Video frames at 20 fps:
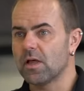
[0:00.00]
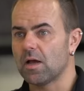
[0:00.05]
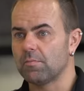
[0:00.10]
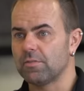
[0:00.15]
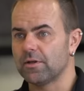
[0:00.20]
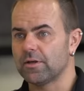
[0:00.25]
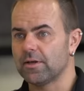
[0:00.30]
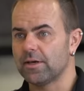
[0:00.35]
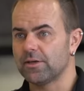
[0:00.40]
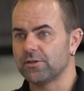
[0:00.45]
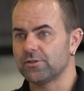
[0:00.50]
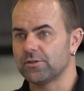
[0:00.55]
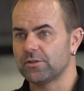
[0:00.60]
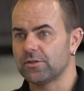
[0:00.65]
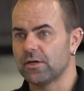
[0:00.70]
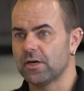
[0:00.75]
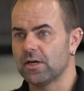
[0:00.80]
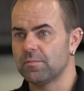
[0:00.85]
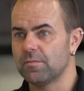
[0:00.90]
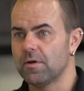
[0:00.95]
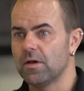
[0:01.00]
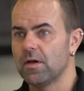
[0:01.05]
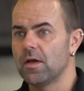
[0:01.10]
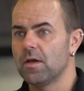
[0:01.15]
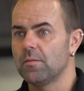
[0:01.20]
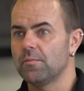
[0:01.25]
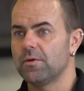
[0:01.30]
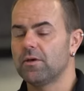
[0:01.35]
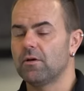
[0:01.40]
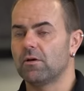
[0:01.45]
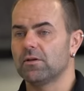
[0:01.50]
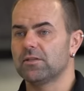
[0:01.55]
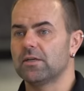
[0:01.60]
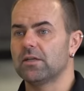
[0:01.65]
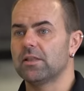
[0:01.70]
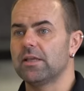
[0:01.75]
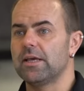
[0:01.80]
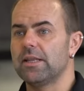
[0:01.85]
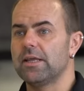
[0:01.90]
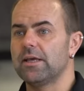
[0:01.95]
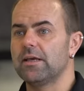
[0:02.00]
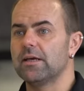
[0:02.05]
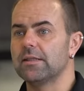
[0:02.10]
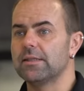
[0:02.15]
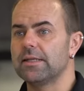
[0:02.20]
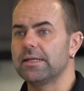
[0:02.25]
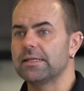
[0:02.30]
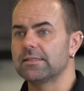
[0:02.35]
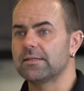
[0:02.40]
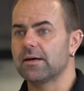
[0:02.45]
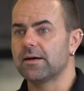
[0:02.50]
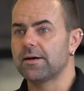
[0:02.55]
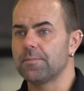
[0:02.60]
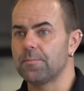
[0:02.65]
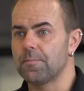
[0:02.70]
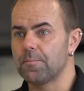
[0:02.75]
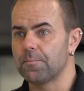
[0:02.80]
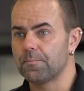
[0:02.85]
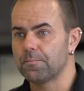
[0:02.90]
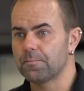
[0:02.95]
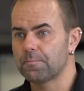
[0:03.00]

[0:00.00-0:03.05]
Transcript: application time because cleaning needs time.